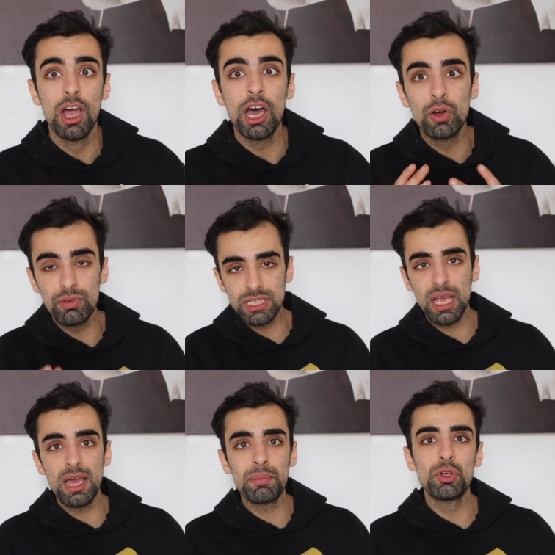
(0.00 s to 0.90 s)
and over
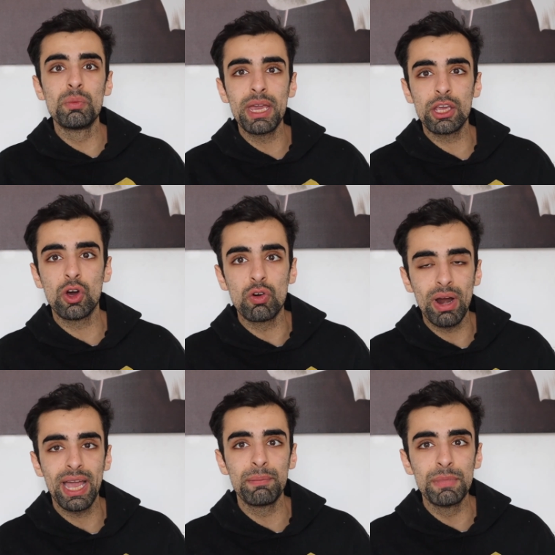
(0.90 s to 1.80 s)
time you make your
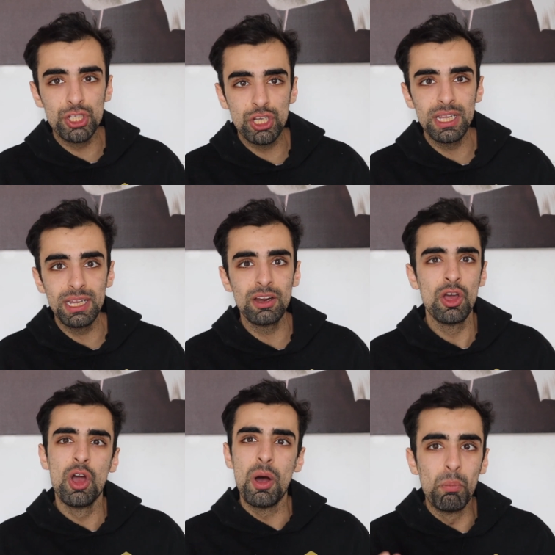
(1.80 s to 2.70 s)
writing machine
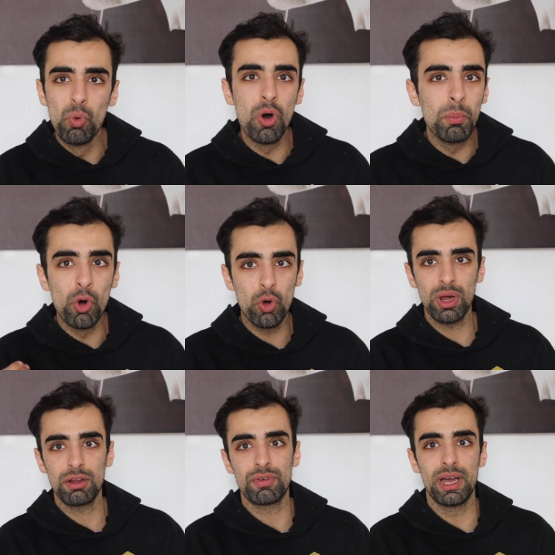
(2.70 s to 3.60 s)
more and more
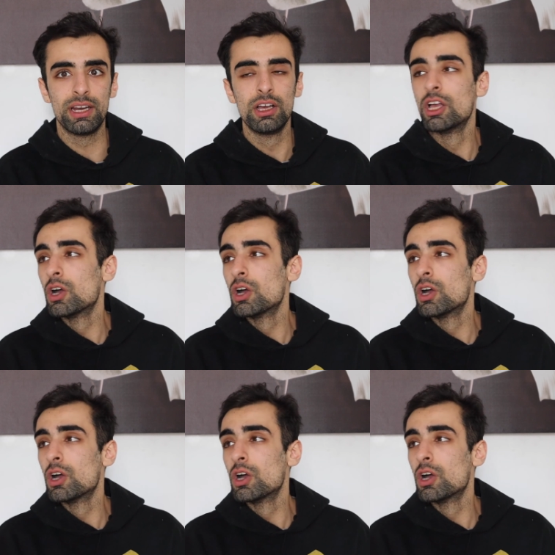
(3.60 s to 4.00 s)
qualified